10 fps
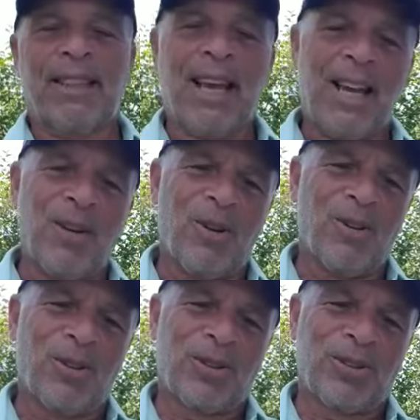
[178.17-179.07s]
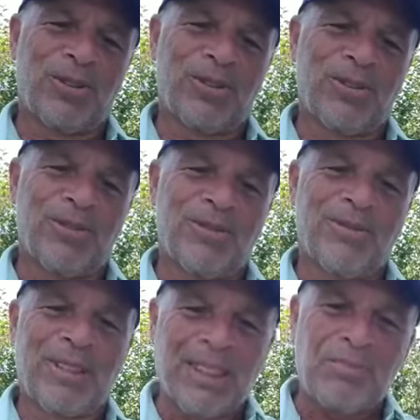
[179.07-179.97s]
the guy goes,
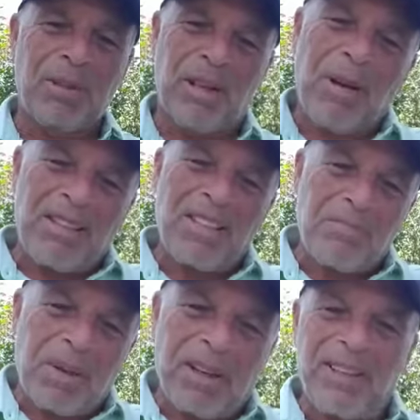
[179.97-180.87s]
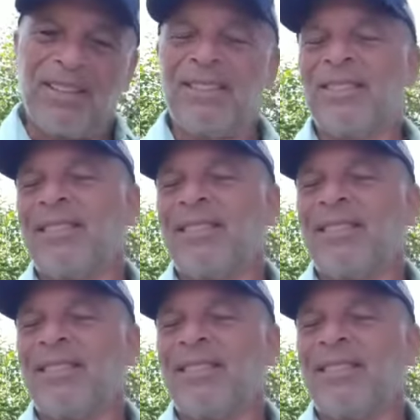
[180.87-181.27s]
this big, about this big.